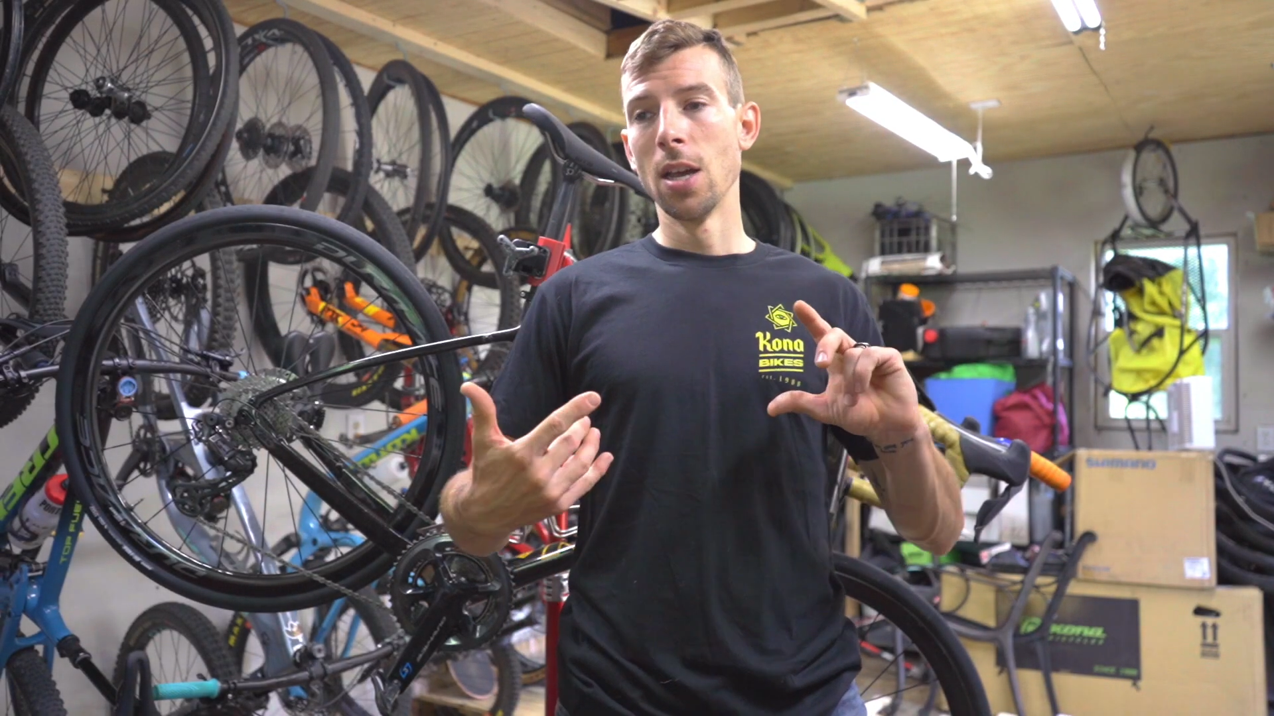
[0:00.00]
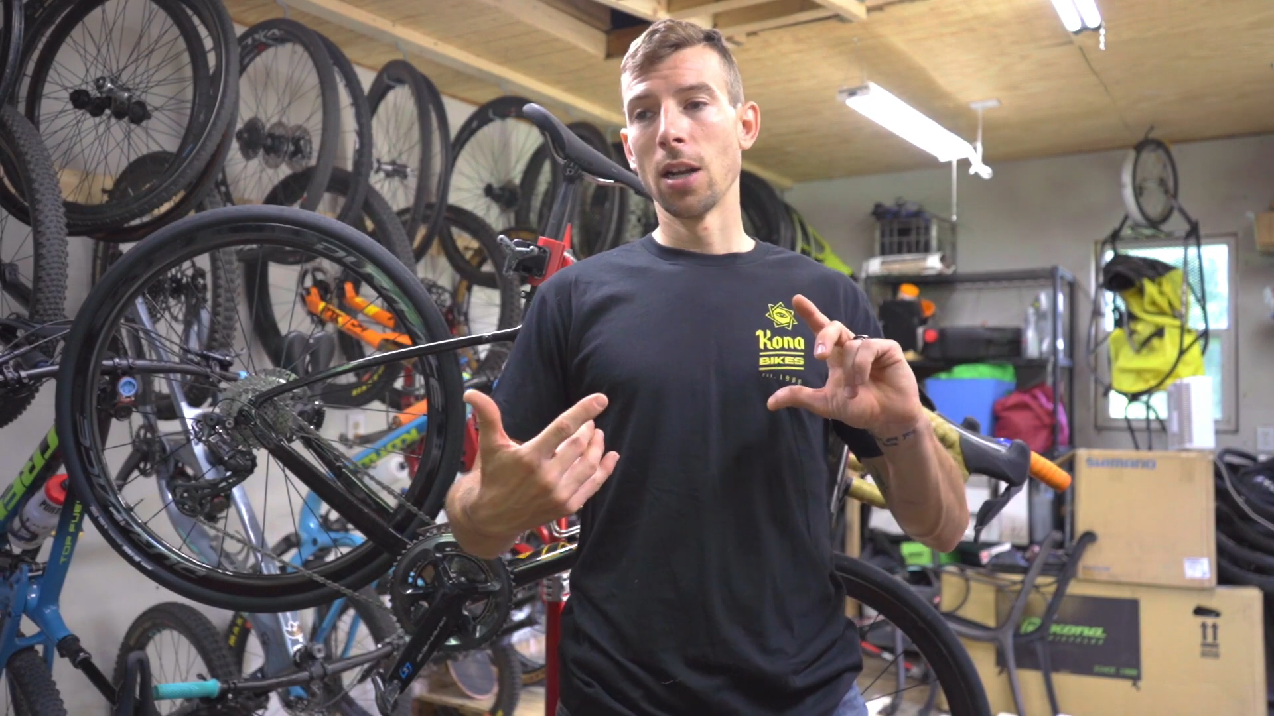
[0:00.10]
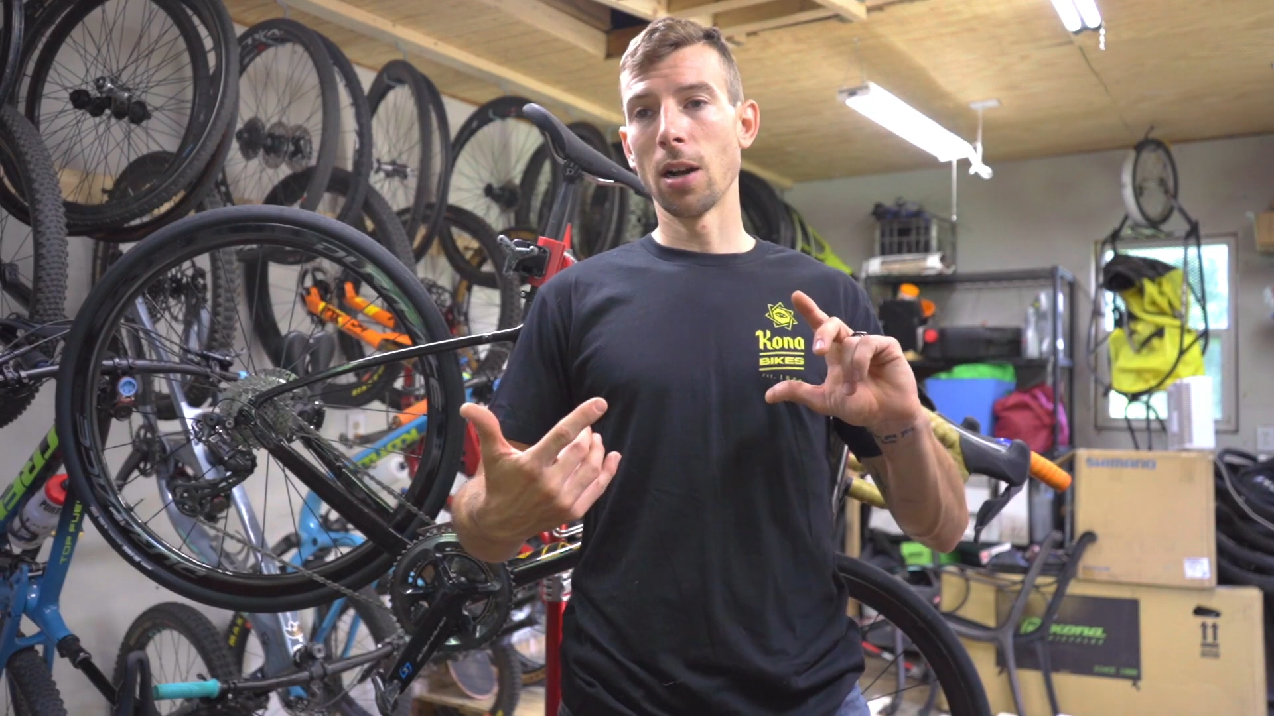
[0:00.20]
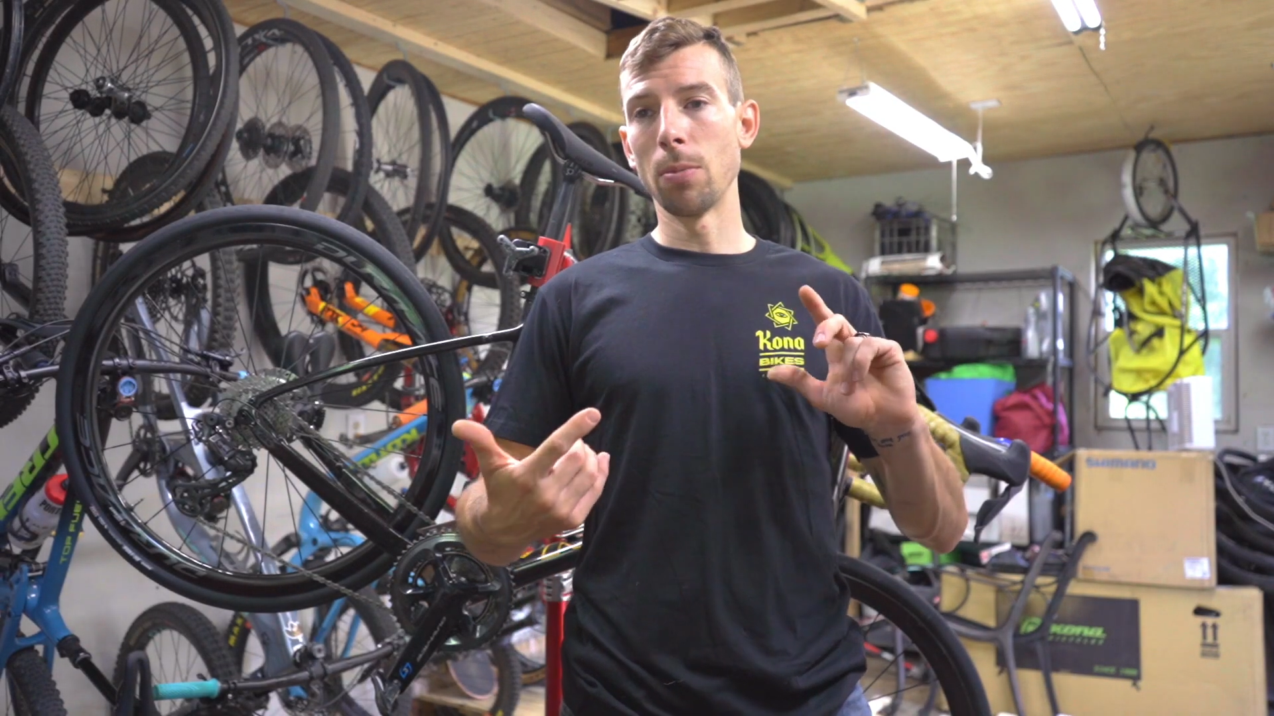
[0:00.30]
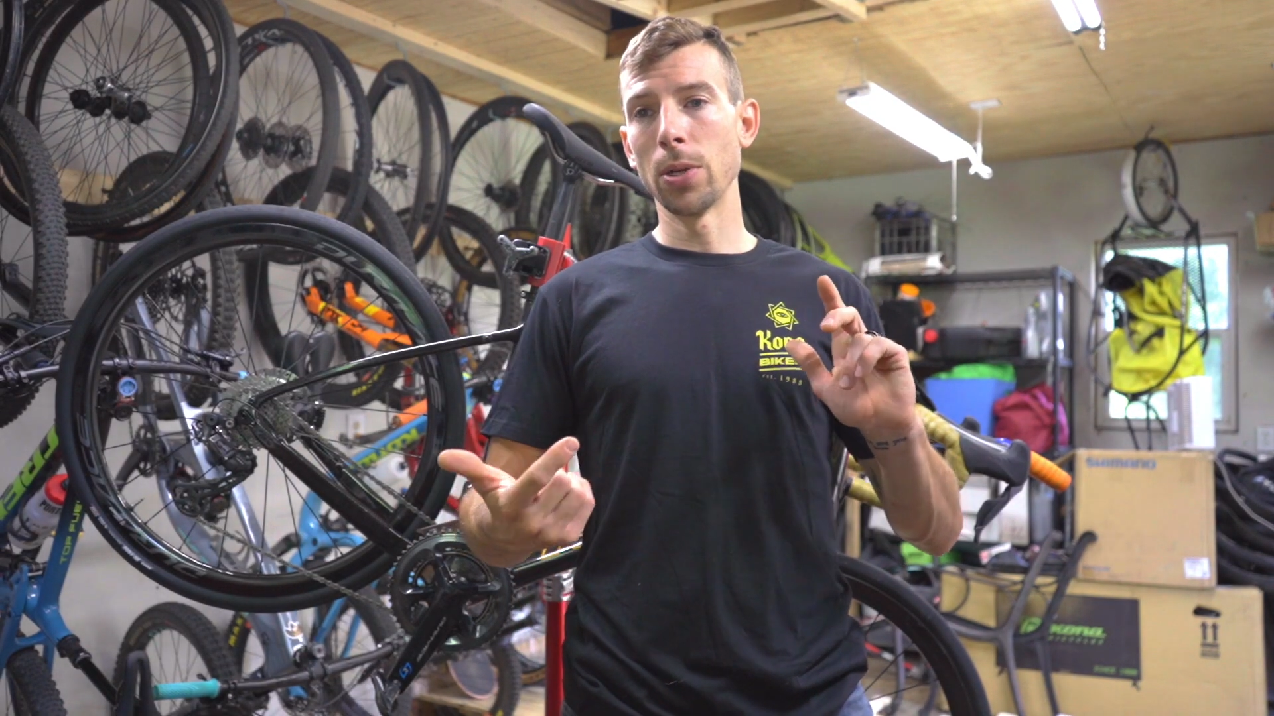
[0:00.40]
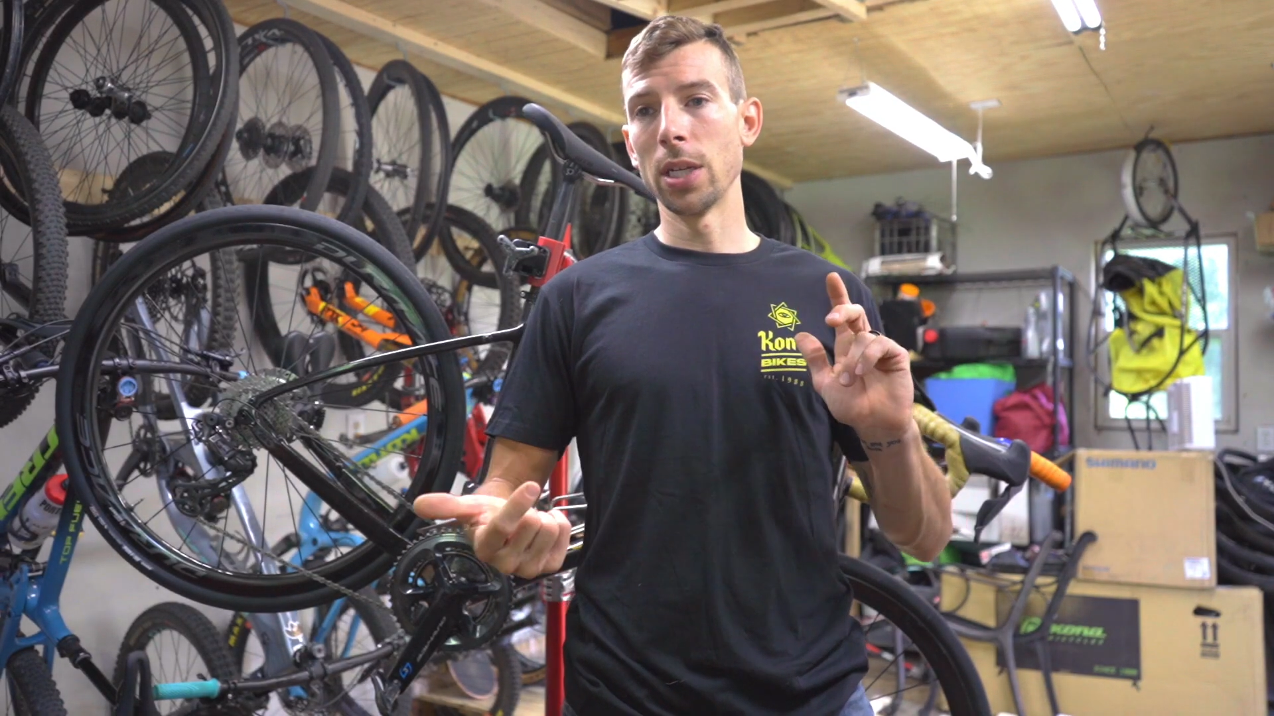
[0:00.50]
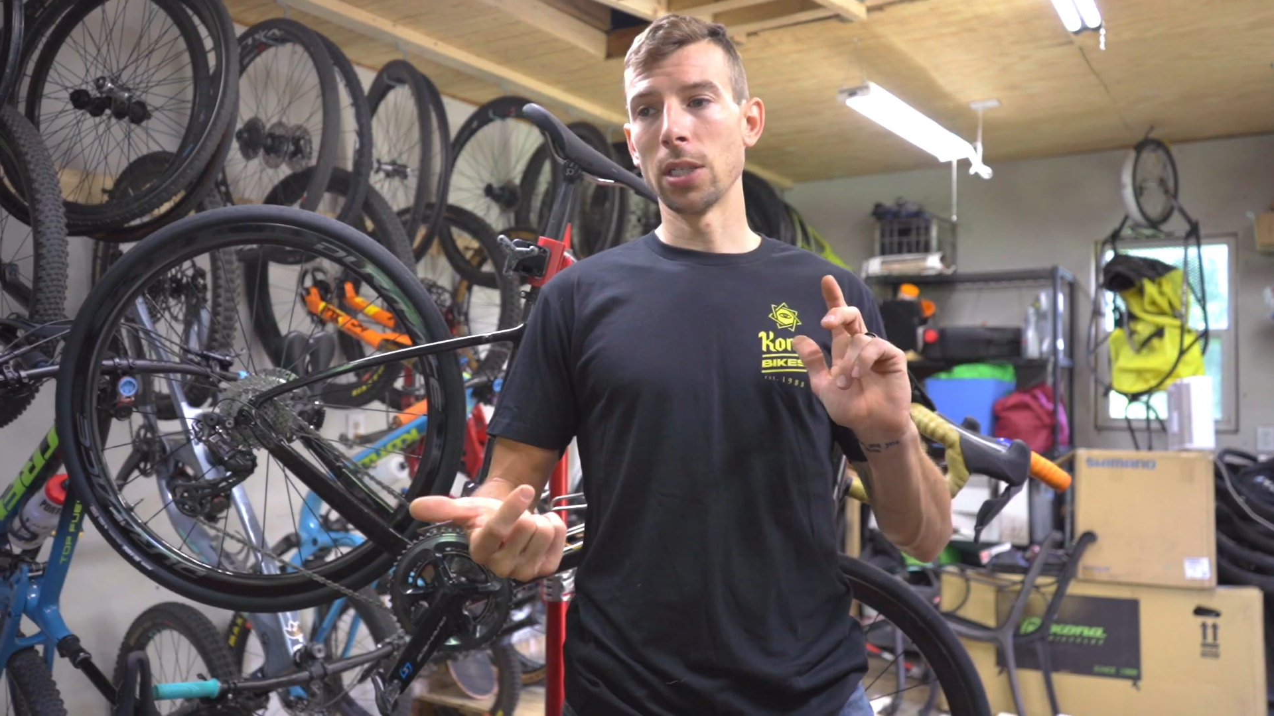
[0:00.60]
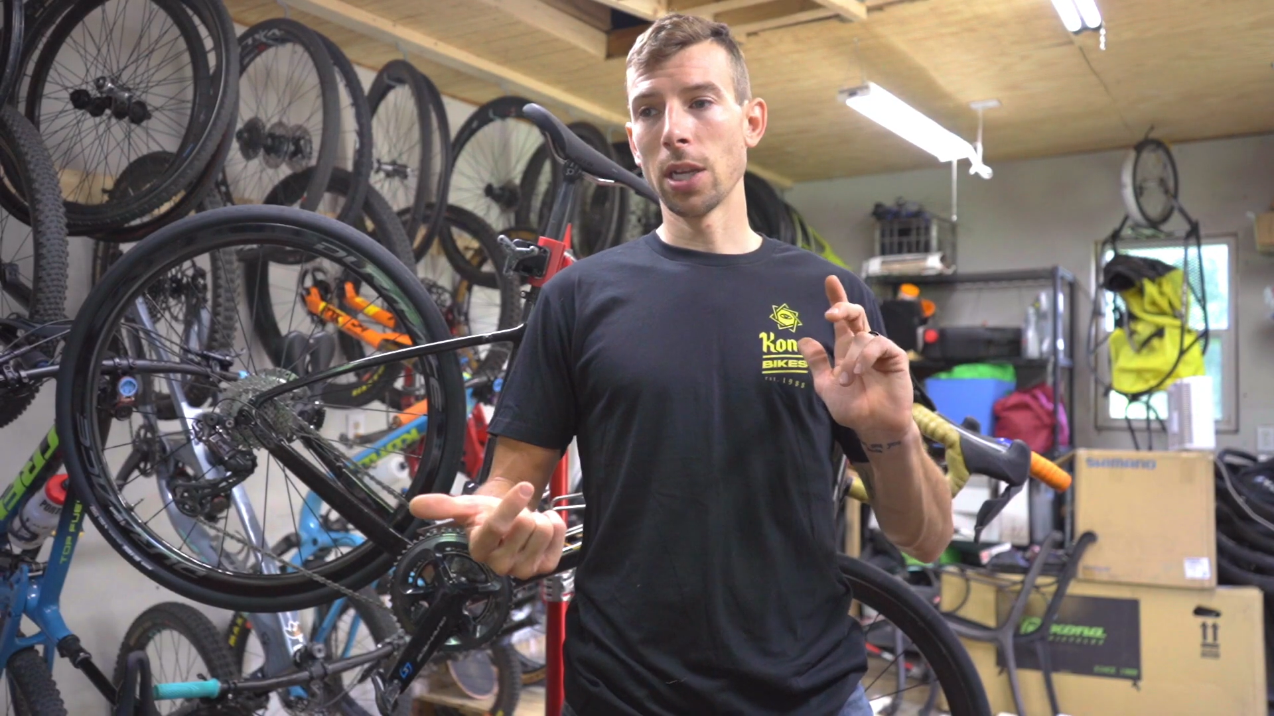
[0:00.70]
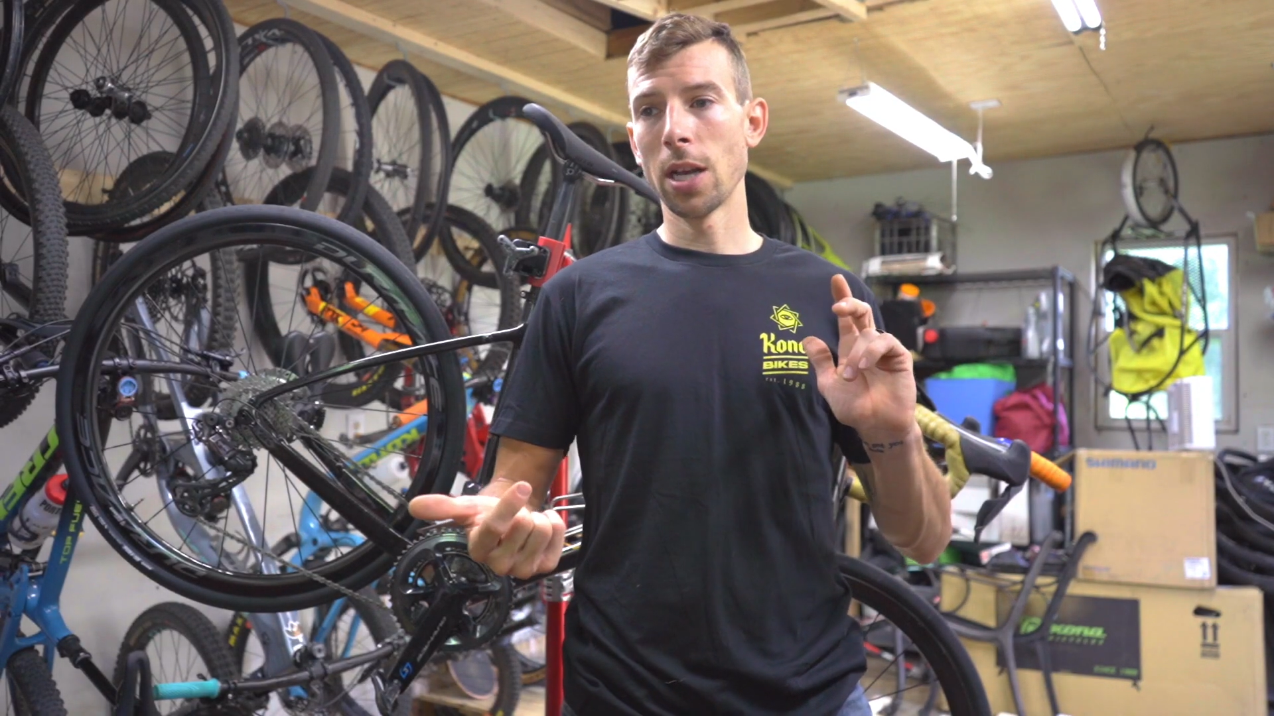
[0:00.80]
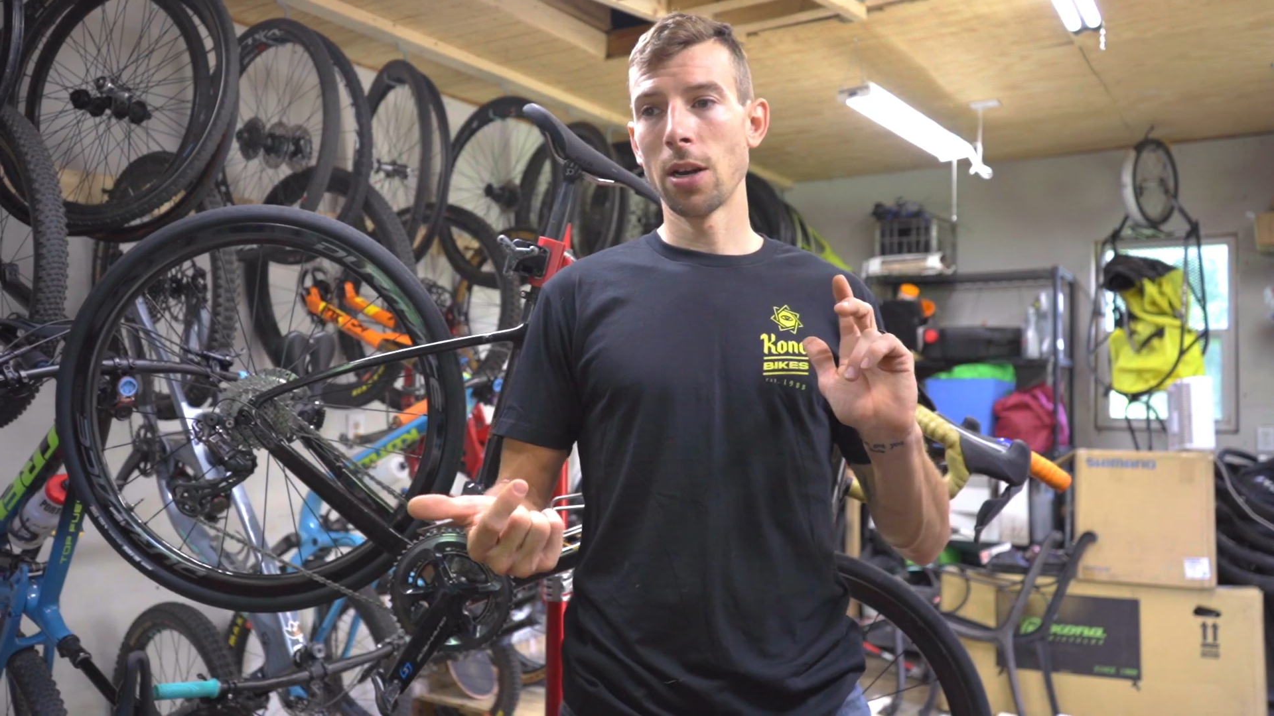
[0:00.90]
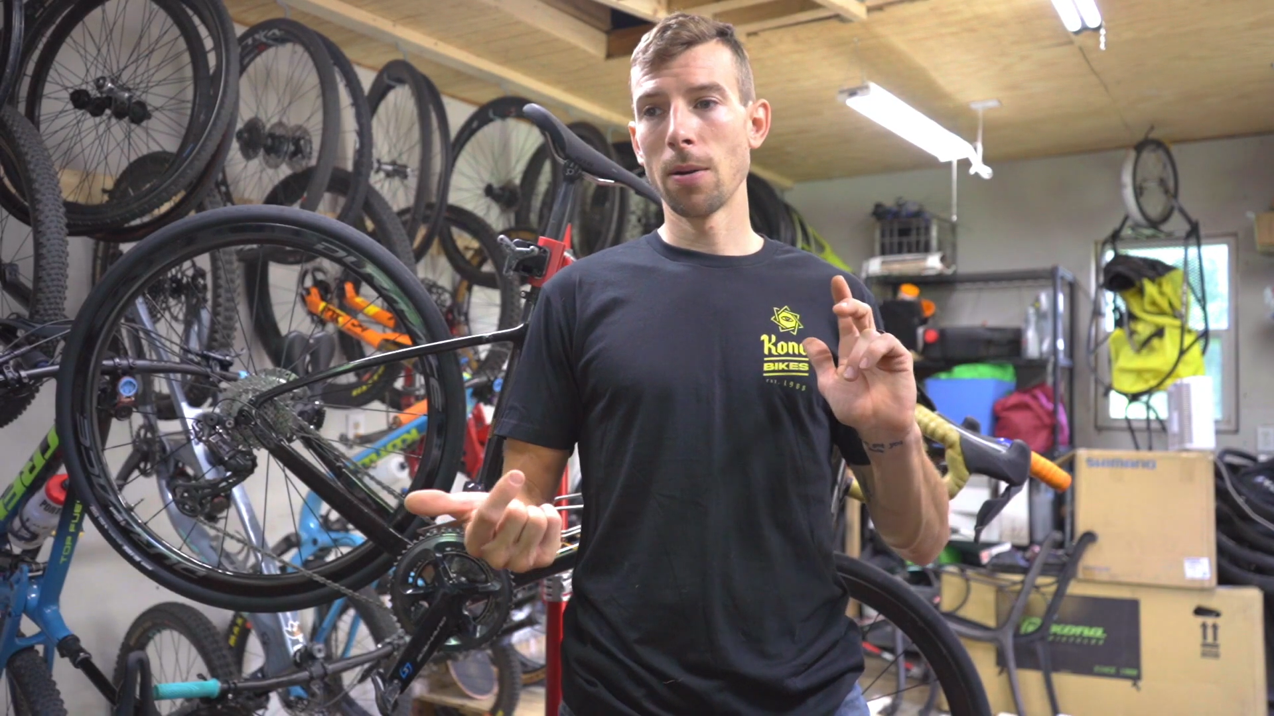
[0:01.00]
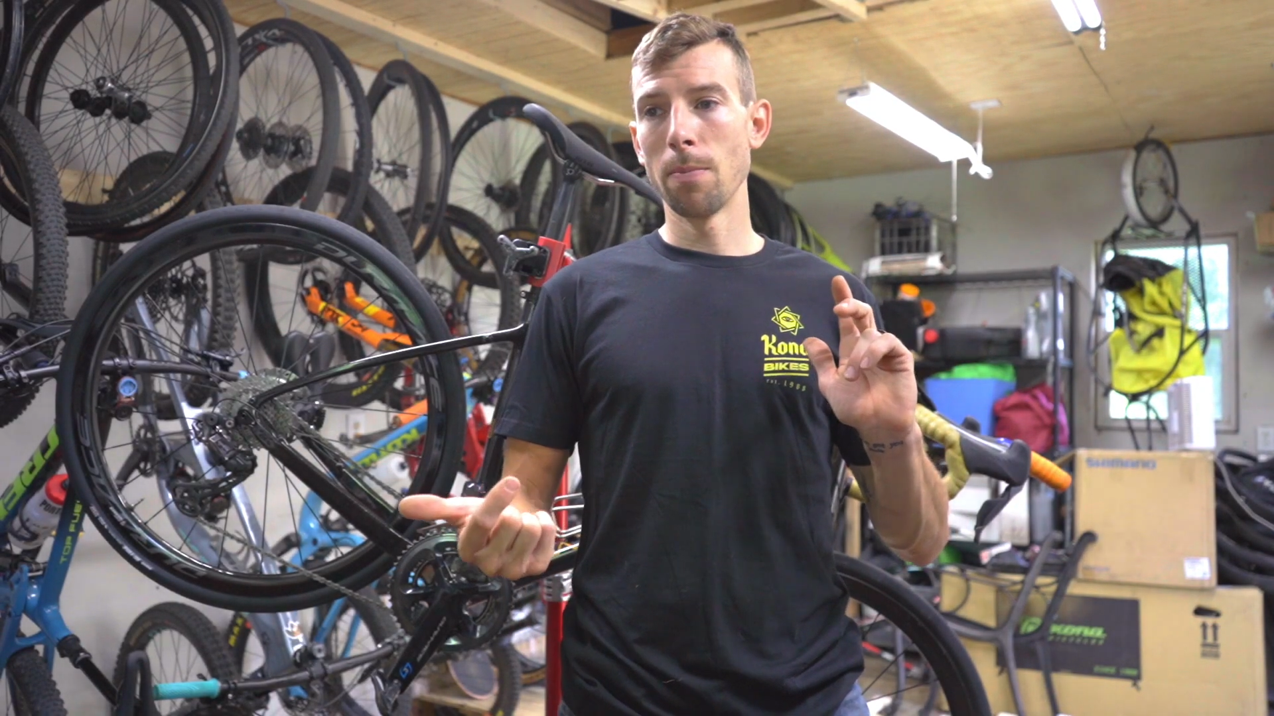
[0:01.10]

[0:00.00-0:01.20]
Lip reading: a couple days later,